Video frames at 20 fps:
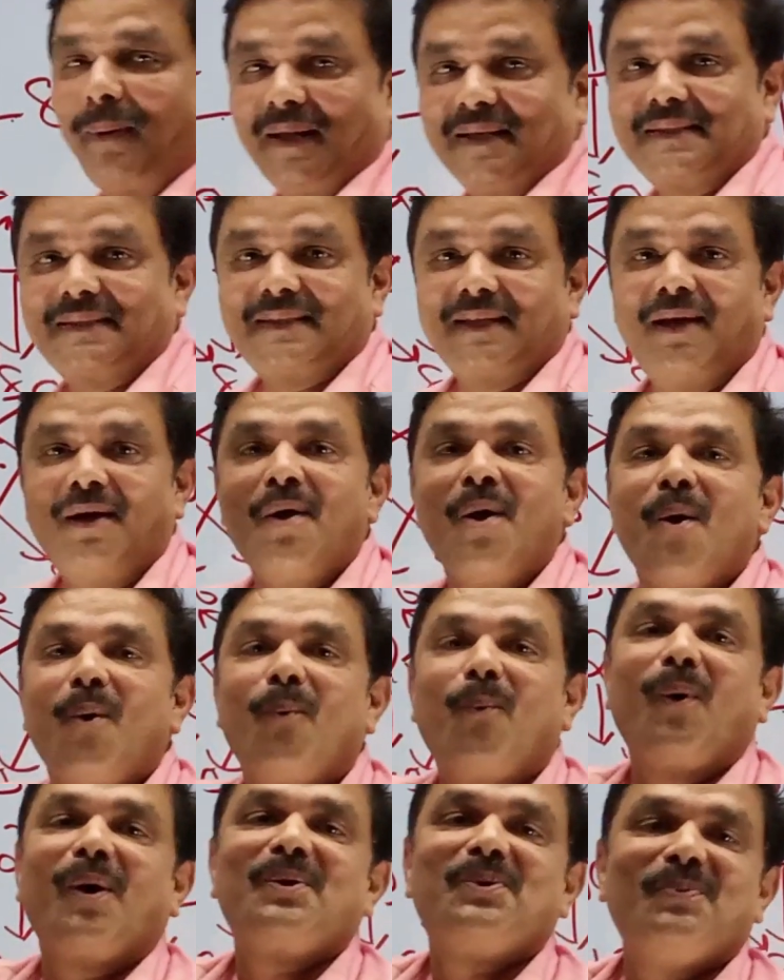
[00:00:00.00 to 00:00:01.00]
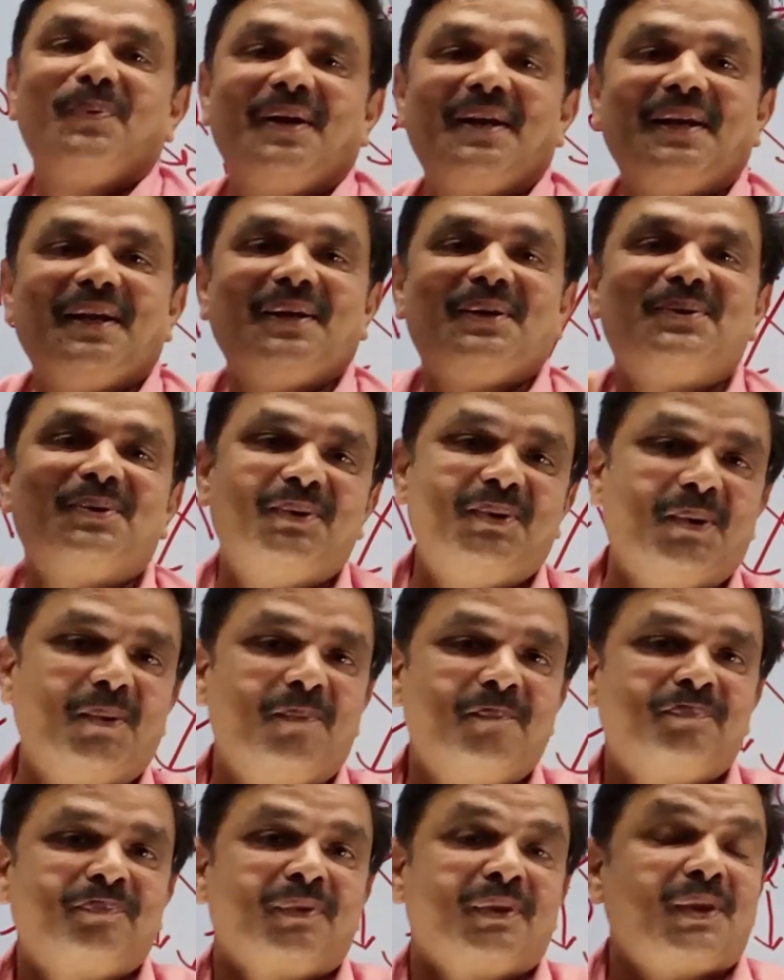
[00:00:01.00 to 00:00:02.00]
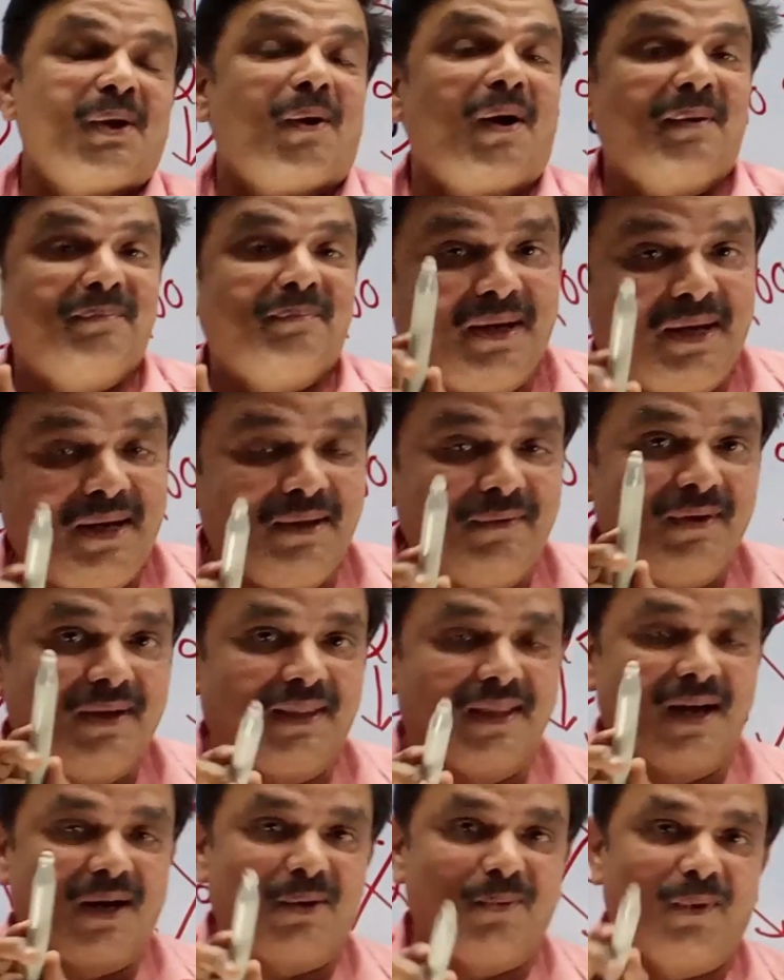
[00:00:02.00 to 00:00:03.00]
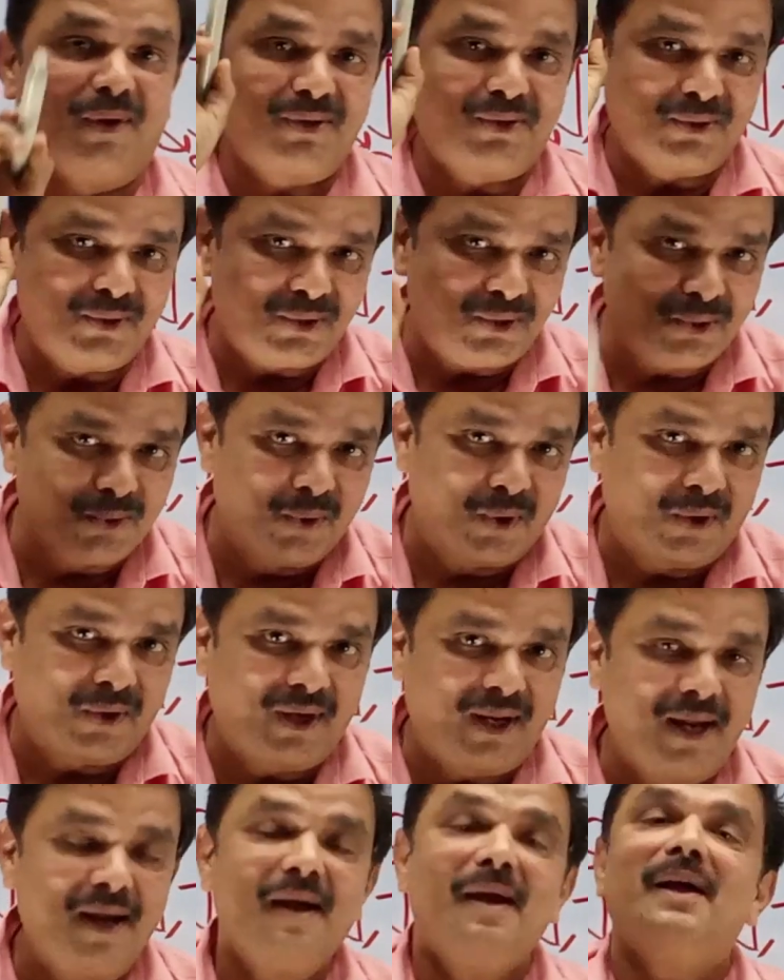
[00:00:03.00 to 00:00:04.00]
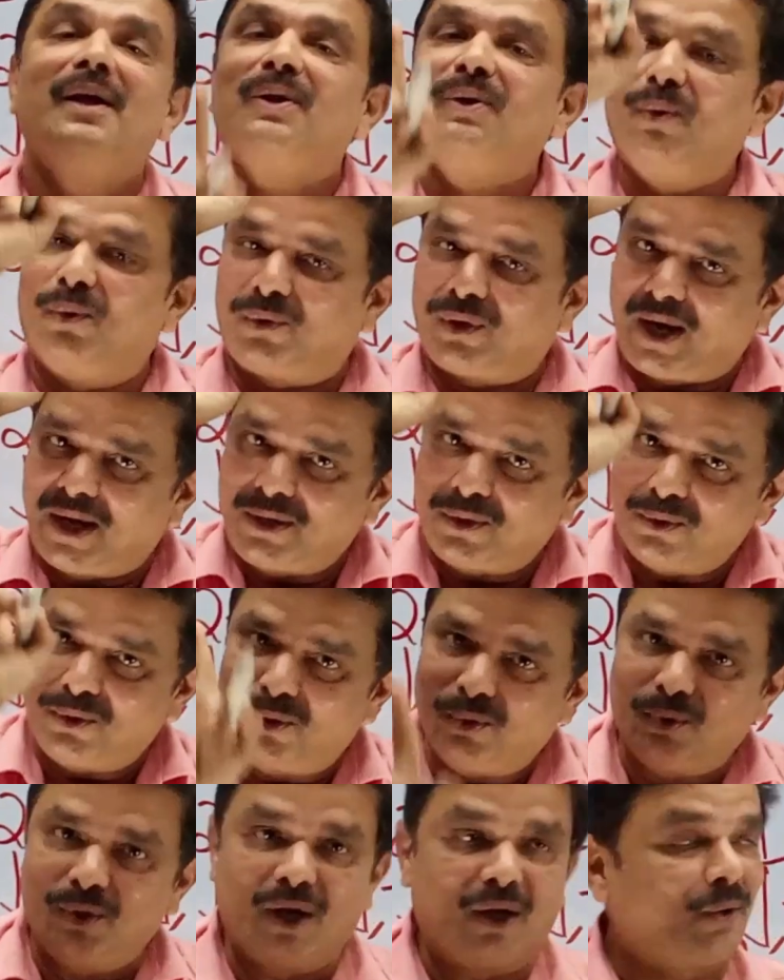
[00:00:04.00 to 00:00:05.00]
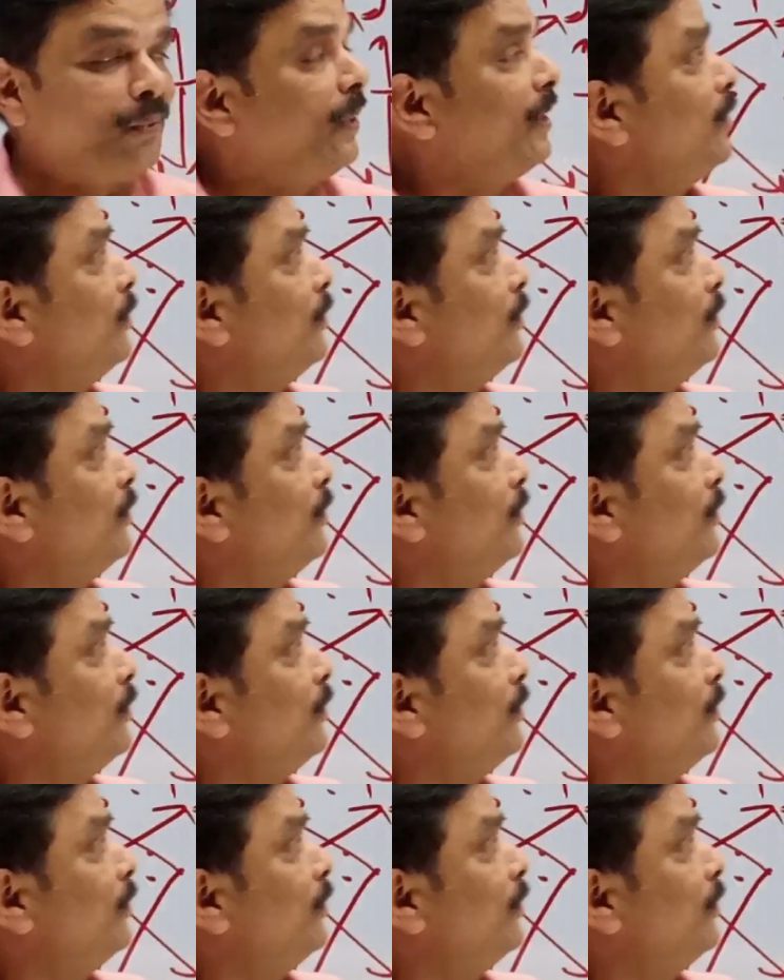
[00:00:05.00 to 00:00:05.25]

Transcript: plus, what we need to do? Now leaving that one to you only. You try to do that